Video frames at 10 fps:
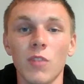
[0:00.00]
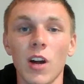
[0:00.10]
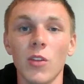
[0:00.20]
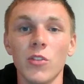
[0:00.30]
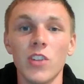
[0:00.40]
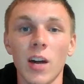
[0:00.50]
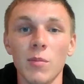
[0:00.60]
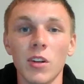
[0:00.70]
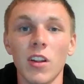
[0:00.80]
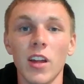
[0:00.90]
follows John
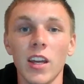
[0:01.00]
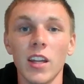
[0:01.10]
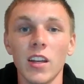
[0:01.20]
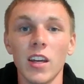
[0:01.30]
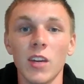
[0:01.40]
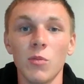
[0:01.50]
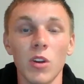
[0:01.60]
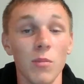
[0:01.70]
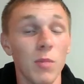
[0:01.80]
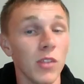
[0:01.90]
McClane and
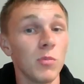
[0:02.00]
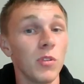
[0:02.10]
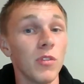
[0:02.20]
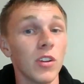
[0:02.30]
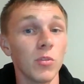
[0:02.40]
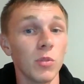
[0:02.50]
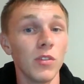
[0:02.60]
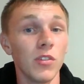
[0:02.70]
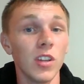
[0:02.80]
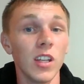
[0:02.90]
one of the best movie villains
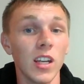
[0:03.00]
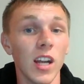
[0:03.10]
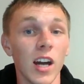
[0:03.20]
we've seen in